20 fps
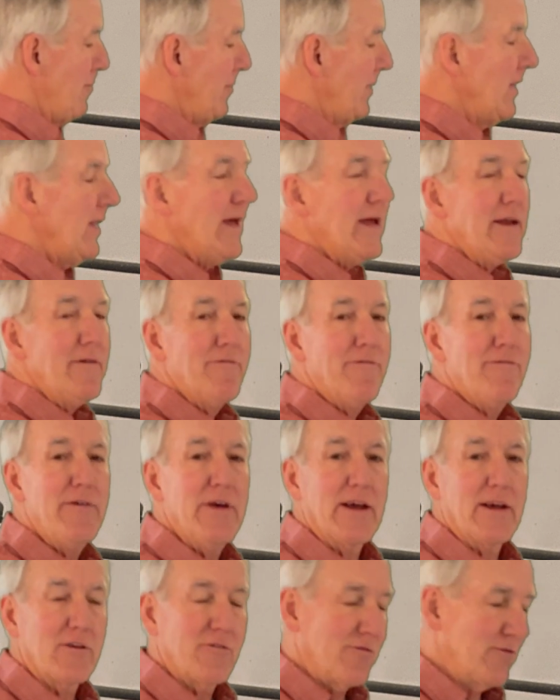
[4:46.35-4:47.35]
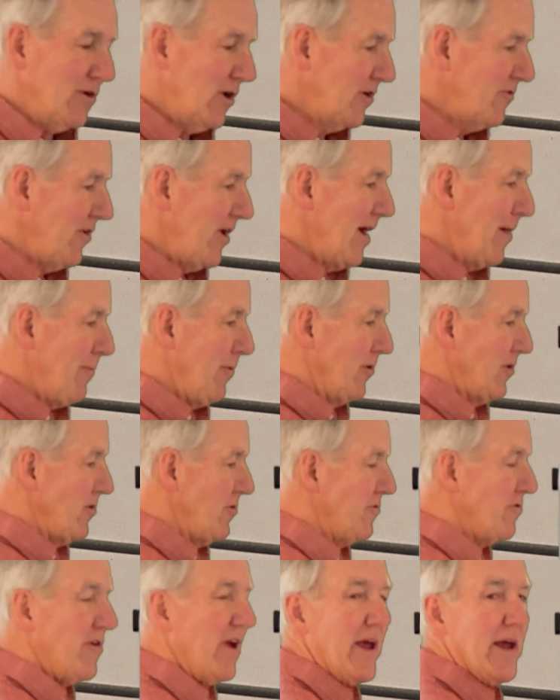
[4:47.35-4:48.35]
a plain fix. For example,
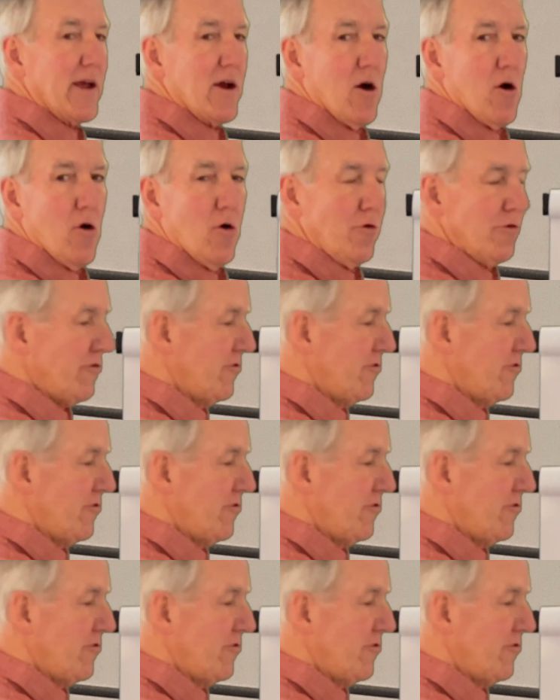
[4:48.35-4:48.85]
you take a